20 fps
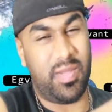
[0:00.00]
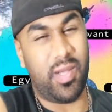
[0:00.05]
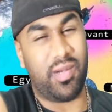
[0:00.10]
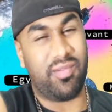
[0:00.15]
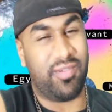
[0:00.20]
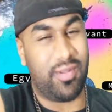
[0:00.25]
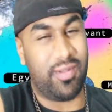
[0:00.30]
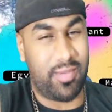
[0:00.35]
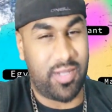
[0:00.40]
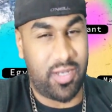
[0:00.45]

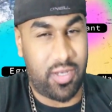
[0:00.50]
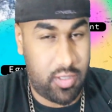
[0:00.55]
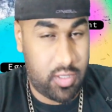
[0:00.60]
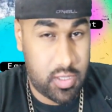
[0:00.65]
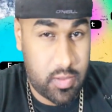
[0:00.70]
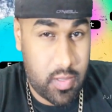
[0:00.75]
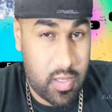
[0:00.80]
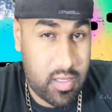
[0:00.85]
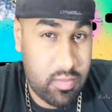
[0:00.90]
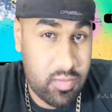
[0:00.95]
beautiful
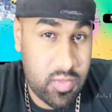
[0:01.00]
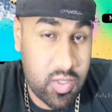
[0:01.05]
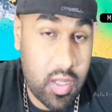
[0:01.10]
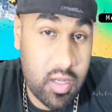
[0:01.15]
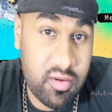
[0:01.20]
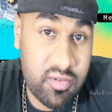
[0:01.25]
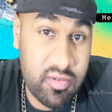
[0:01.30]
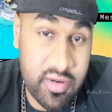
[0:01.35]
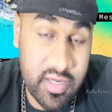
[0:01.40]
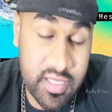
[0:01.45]
potatoes. Welcome to
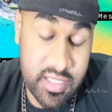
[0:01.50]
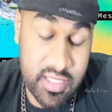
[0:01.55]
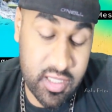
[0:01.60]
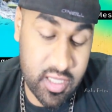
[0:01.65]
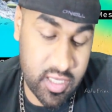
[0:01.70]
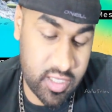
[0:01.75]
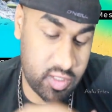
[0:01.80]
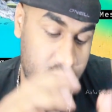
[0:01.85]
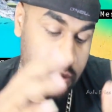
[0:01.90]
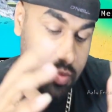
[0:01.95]
Aloo Fries, and
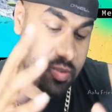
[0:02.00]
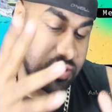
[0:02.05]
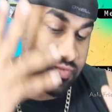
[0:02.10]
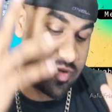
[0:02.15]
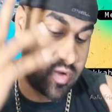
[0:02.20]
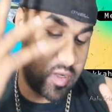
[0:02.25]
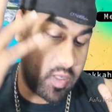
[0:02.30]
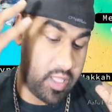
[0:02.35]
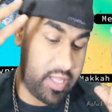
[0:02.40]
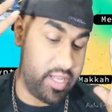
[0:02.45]
thank you so much
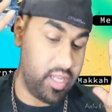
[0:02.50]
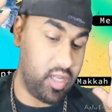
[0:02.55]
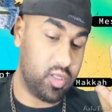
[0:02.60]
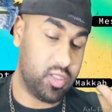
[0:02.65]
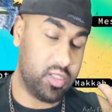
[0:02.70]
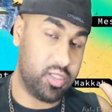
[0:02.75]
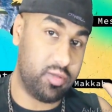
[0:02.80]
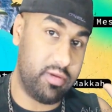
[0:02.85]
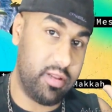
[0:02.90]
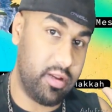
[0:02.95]
for clicking
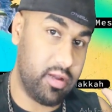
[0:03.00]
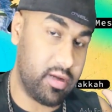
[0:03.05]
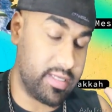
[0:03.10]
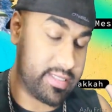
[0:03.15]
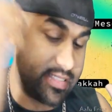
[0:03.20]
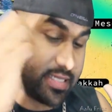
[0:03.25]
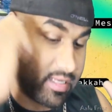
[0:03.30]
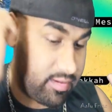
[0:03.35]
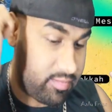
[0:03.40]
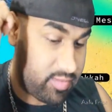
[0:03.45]
on this video.
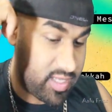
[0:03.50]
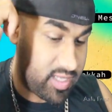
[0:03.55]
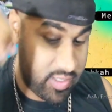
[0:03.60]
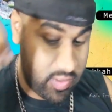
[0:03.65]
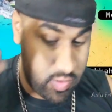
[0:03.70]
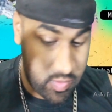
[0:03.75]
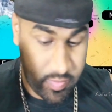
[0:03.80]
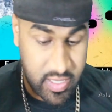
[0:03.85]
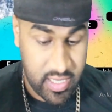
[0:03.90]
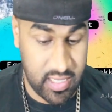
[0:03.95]
Assalamu
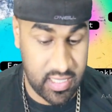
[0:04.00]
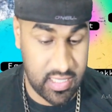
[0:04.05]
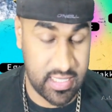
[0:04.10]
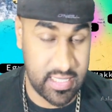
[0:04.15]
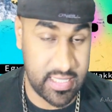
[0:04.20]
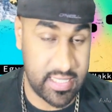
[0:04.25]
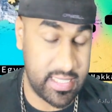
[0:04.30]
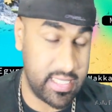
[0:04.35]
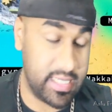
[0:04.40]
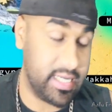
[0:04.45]
alaikum.
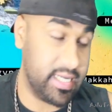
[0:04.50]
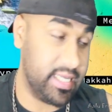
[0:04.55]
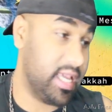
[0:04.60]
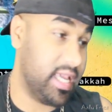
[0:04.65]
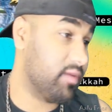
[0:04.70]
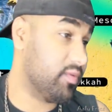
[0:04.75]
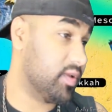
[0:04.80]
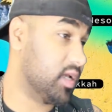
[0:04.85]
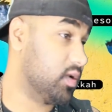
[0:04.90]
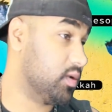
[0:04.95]
And
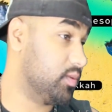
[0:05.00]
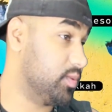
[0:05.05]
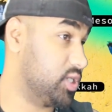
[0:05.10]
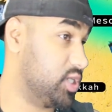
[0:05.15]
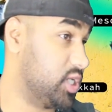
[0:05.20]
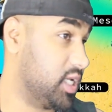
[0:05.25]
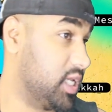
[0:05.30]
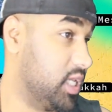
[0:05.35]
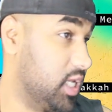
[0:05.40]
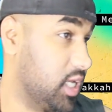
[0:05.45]
yeah, we're gonna be
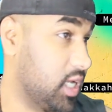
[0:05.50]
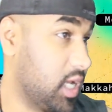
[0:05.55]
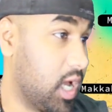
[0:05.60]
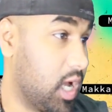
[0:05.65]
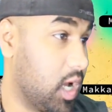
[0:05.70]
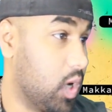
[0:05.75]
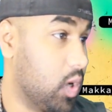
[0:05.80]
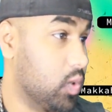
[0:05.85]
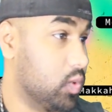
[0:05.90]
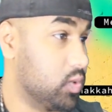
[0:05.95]
checking
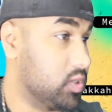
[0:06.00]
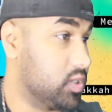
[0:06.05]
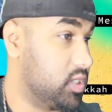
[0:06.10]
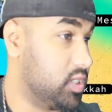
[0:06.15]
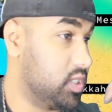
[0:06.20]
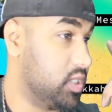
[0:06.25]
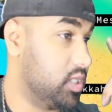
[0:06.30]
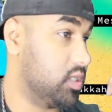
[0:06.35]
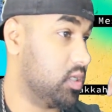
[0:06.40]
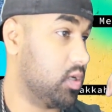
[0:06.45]
out.
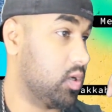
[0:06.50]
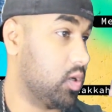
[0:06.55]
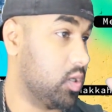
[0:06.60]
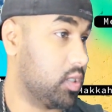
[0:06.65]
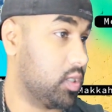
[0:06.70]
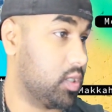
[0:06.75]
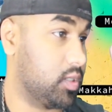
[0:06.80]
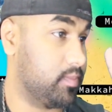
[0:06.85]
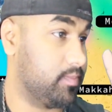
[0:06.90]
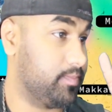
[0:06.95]

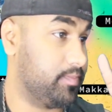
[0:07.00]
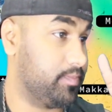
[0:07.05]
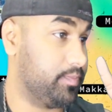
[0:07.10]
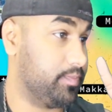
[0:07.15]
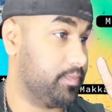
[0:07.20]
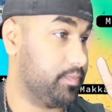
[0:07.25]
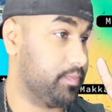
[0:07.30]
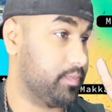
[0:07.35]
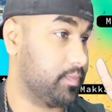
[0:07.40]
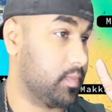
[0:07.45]
Hold on.
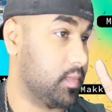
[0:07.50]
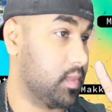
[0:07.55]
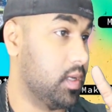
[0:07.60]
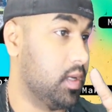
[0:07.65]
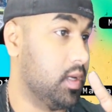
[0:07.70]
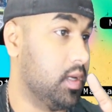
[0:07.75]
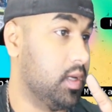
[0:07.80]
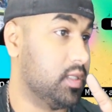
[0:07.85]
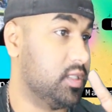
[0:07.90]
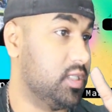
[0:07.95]

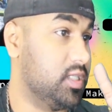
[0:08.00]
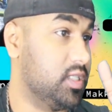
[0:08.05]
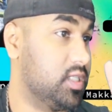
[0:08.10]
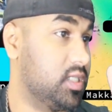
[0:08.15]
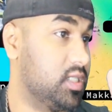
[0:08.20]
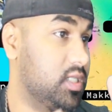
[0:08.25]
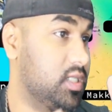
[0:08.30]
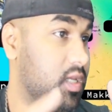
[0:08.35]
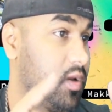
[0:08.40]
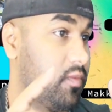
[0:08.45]

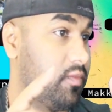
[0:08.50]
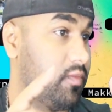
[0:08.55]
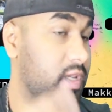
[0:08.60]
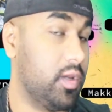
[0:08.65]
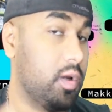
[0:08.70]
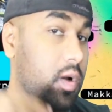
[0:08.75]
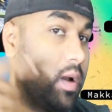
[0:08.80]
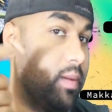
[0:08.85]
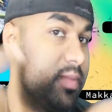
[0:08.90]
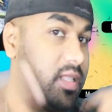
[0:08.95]
This
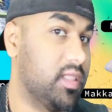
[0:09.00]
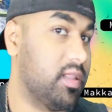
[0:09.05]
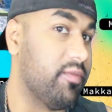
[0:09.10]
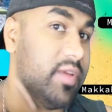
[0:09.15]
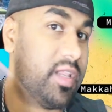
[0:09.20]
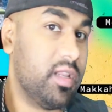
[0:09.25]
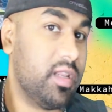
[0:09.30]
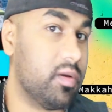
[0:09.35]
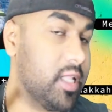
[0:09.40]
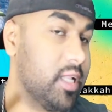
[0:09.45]
video, I mean, the
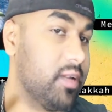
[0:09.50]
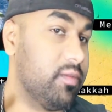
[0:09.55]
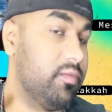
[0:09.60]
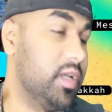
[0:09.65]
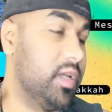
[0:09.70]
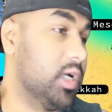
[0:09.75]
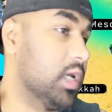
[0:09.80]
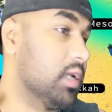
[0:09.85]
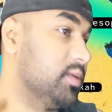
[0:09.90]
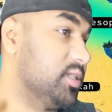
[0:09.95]
video that
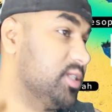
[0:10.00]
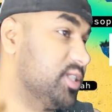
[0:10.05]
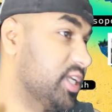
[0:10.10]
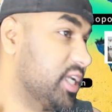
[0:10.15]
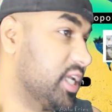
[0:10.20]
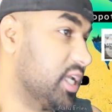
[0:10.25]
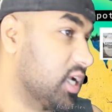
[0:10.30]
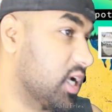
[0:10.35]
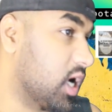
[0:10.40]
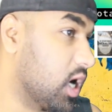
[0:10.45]
we're gonna be
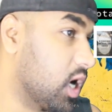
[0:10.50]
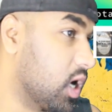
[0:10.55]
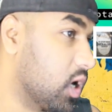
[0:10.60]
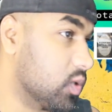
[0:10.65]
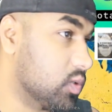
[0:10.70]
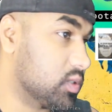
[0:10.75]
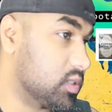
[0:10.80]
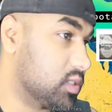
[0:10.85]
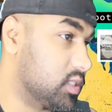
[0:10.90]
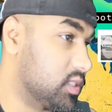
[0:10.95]
checking
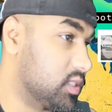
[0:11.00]
out